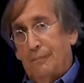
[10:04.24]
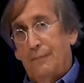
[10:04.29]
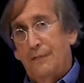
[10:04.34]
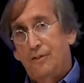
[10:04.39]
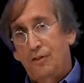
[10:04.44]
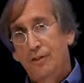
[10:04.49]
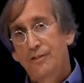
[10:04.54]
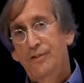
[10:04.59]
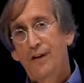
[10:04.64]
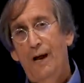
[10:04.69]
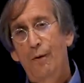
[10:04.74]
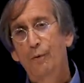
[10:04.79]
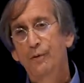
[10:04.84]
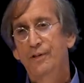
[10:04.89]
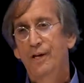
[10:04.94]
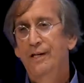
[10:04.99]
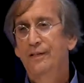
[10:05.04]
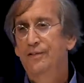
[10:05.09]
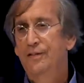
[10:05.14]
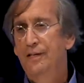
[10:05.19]
since I
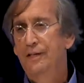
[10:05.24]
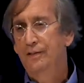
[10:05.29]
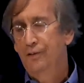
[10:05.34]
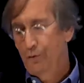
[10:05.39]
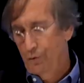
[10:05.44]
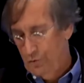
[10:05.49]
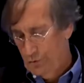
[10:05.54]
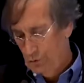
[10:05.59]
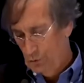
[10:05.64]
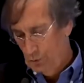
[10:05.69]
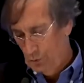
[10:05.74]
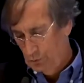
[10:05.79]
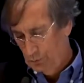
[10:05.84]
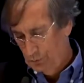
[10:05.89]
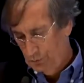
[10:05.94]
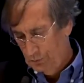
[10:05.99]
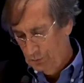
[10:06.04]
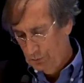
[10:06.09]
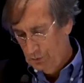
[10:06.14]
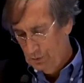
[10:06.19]
was 18 years old.
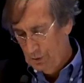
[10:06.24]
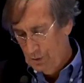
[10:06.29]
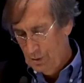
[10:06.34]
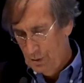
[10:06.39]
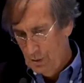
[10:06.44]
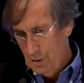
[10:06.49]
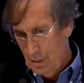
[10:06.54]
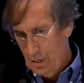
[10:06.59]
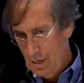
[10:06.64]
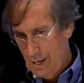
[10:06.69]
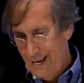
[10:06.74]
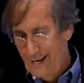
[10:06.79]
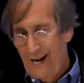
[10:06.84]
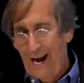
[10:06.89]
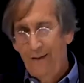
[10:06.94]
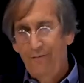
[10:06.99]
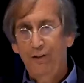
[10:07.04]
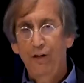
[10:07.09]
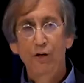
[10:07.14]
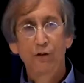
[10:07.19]
And
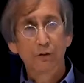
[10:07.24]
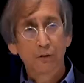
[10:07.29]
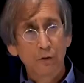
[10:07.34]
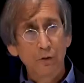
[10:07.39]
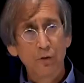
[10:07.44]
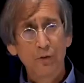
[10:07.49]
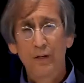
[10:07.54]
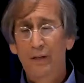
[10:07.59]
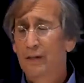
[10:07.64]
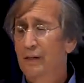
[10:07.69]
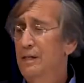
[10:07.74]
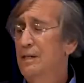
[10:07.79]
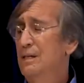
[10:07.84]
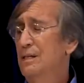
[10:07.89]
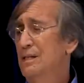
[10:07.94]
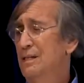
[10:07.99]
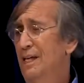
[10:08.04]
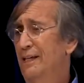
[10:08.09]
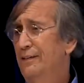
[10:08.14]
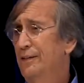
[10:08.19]
I've
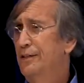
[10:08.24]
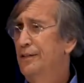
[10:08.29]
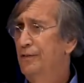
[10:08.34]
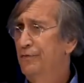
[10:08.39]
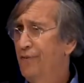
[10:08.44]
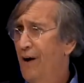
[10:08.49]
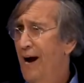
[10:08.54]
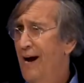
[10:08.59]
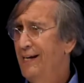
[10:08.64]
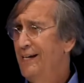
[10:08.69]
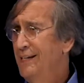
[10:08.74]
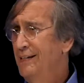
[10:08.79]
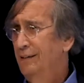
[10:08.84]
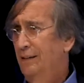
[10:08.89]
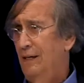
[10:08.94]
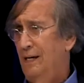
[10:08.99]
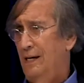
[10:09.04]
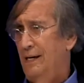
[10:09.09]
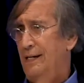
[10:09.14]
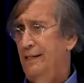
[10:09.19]
concluded that the
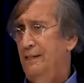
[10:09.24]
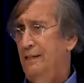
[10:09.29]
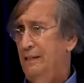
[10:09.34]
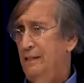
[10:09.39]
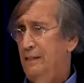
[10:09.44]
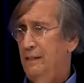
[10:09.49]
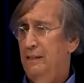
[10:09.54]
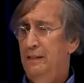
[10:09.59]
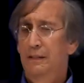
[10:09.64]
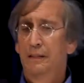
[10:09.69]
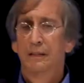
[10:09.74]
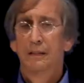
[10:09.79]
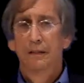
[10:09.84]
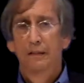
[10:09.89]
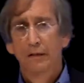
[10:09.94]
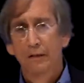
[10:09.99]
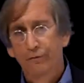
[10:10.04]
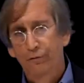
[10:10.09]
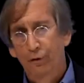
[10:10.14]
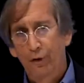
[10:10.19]
dividing line
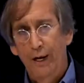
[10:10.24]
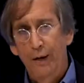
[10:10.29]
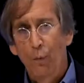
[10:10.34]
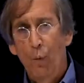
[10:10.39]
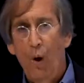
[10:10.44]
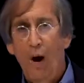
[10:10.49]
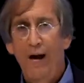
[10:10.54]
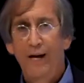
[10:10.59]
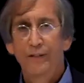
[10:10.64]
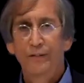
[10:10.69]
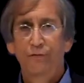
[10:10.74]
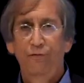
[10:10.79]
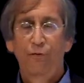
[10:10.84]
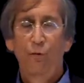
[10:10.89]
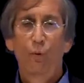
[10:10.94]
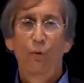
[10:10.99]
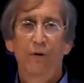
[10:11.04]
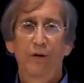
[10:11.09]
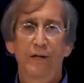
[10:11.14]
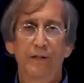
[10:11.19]
for a wise
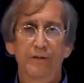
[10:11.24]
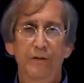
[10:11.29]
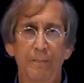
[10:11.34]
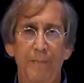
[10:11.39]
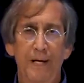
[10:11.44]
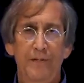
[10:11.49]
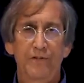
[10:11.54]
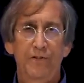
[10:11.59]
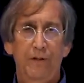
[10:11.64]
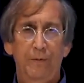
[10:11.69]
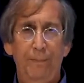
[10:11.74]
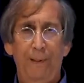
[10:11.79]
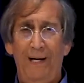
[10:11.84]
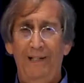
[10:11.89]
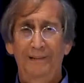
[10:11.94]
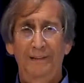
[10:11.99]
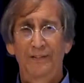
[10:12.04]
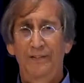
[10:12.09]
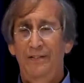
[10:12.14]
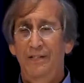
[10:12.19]
foreign and domestic
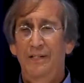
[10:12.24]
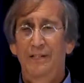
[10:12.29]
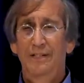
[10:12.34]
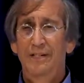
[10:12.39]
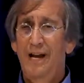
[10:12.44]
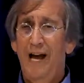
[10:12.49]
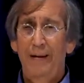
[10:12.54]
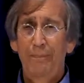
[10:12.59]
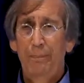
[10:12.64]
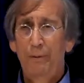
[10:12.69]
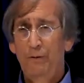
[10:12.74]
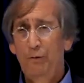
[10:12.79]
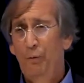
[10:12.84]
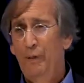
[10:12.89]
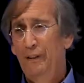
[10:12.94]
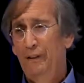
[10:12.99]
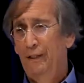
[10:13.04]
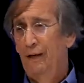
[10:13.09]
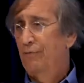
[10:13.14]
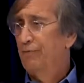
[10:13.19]
policy is not
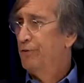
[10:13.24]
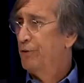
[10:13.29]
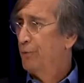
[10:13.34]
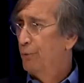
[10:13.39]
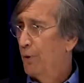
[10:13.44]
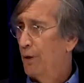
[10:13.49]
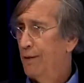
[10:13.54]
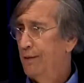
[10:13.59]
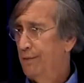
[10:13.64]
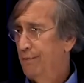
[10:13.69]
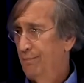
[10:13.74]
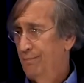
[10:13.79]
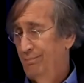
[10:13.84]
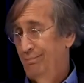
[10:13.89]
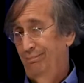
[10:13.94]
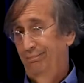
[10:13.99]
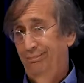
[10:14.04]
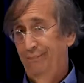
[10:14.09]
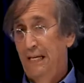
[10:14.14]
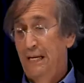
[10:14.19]
between left and right,
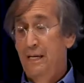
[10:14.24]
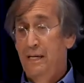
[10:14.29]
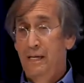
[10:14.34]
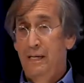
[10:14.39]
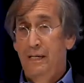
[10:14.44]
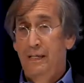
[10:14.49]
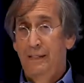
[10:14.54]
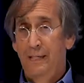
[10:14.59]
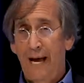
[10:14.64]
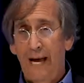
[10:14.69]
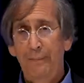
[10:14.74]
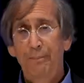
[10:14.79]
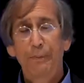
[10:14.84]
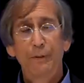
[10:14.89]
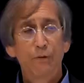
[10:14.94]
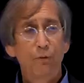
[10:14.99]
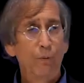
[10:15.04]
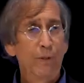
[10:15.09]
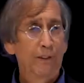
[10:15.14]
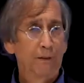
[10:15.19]
not
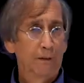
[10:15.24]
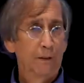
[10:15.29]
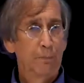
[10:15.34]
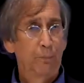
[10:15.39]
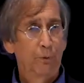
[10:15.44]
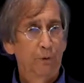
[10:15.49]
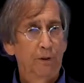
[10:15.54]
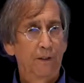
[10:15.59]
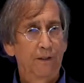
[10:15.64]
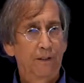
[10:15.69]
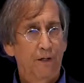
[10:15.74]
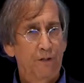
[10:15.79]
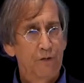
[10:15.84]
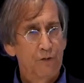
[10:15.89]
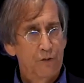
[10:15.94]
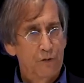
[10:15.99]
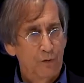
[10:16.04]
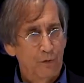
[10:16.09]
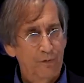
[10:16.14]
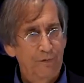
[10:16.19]
between liberal and
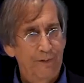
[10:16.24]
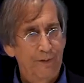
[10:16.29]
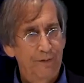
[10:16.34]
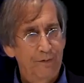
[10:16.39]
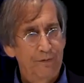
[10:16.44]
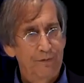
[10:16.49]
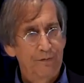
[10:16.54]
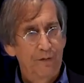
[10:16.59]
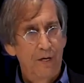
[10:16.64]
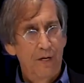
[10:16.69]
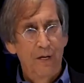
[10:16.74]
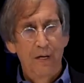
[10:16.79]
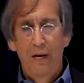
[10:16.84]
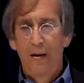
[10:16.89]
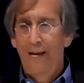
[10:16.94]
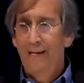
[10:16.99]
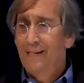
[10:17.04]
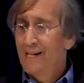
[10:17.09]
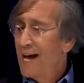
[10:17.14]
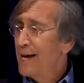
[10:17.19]
conservative,
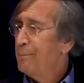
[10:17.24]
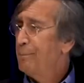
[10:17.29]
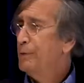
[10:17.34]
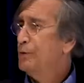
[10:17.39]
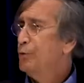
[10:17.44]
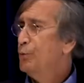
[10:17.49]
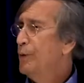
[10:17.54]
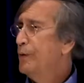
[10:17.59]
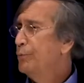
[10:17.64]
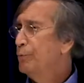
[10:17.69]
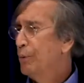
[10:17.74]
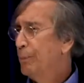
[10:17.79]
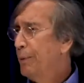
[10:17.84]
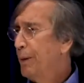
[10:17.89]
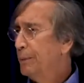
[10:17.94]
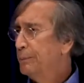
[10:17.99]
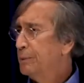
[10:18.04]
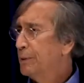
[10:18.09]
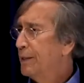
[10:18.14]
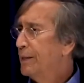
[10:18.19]
and not between
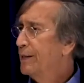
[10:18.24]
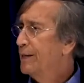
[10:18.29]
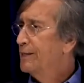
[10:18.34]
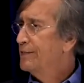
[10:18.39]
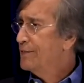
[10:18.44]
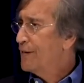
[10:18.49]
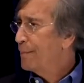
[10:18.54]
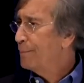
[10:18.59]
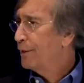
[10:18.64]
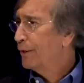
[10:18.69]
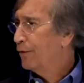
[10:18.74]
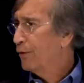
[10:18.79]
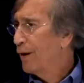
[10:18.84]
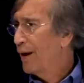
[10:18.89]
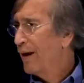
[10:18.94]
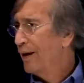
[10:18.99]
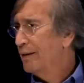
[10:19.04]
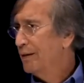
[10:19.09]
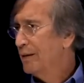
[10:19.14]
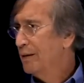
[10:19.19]
Republican and
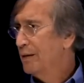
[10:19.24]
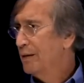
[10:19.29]
Democrat.